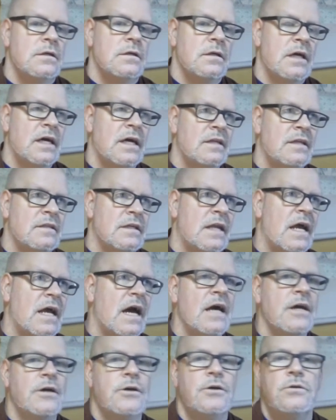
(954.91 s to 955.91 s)
and that
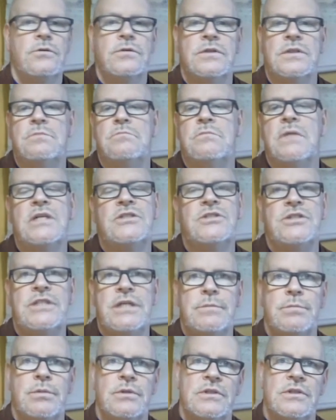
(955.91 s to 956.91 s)
haiku is much
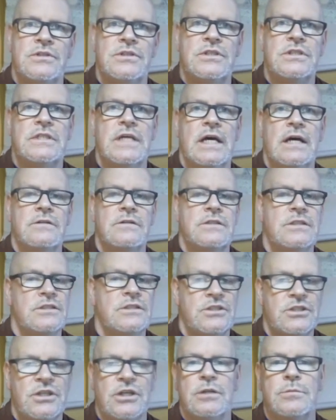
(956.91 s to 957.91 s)
deeper than just counting
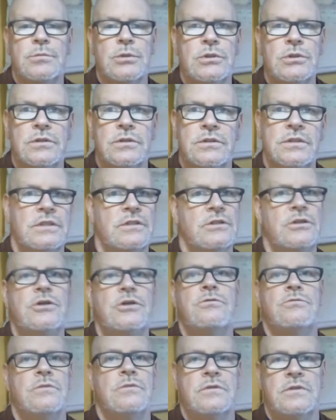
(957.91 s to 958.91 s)
syllables and
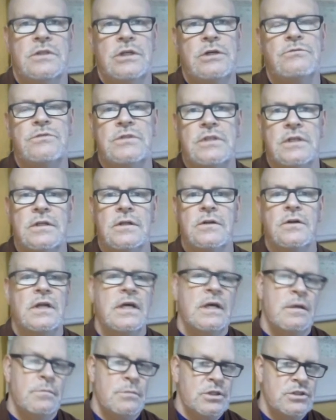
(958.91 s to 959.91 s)
cutesy little
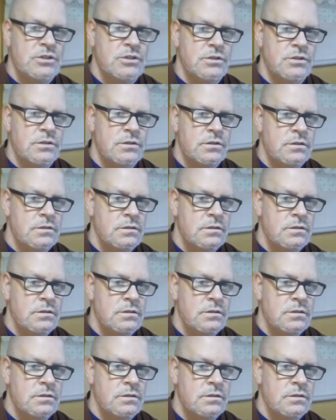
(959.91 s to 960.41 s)
images.